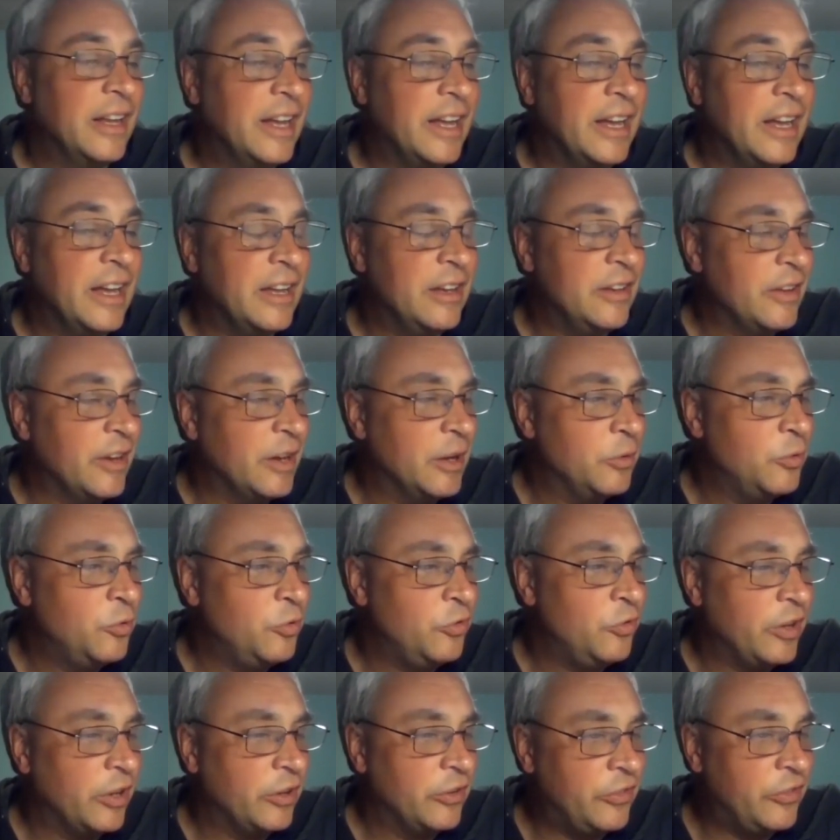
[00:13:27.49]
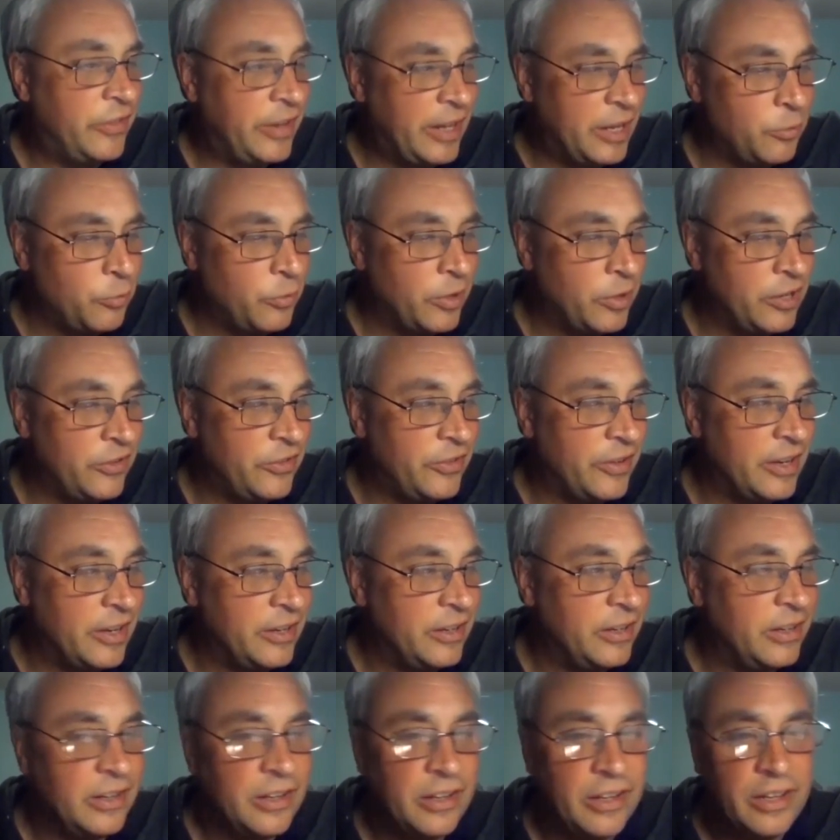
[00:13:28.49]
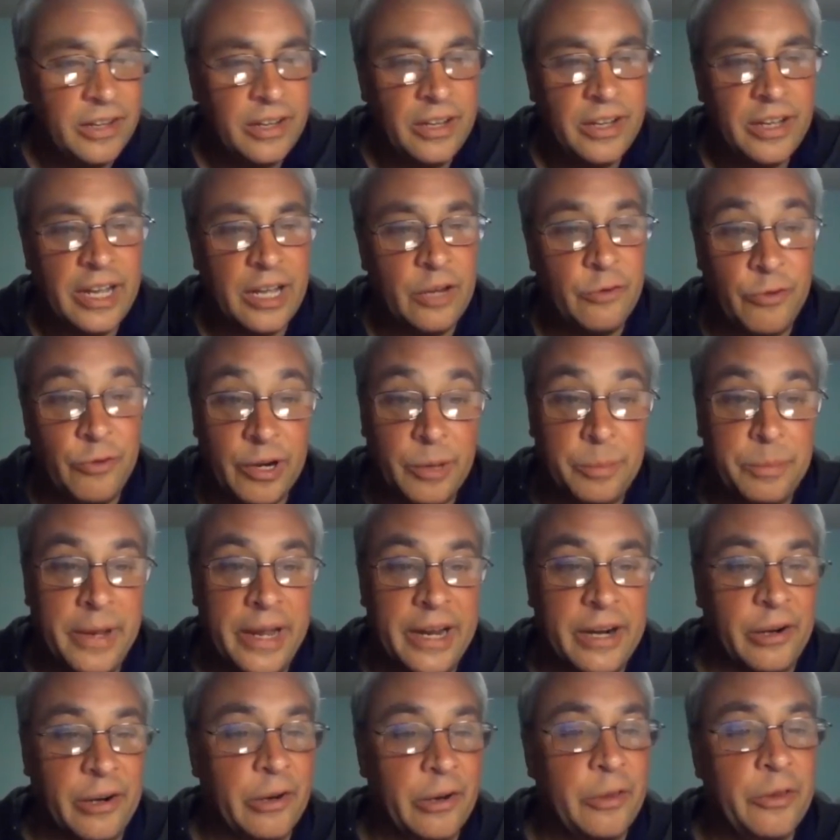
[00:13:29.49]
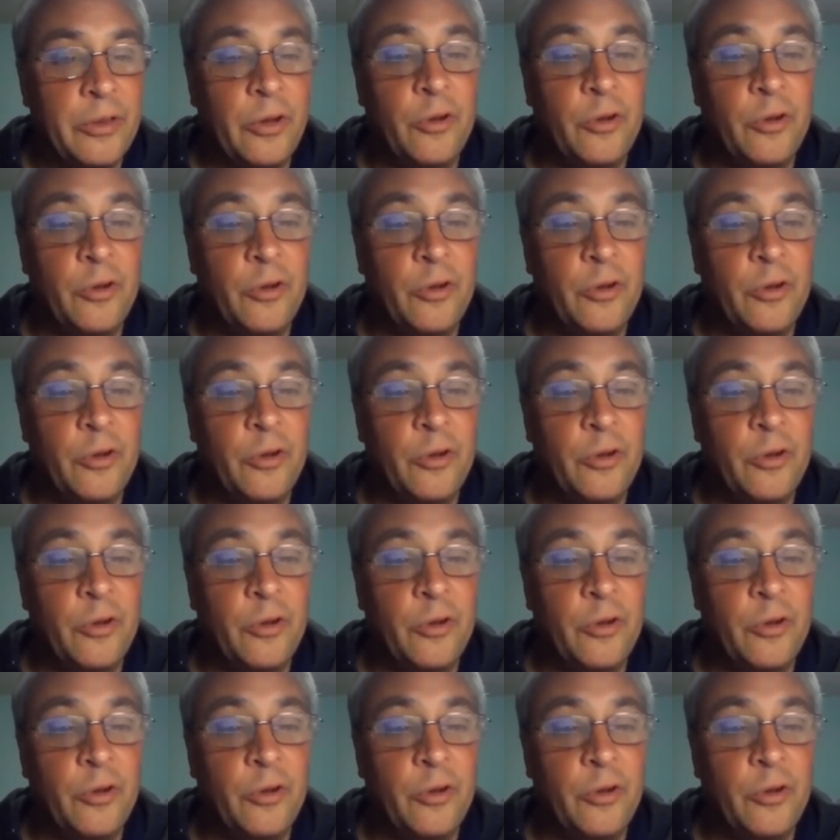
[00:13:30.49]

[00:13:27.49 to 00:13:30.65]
and uh, who's the other stan winston and Rick yep. Baker.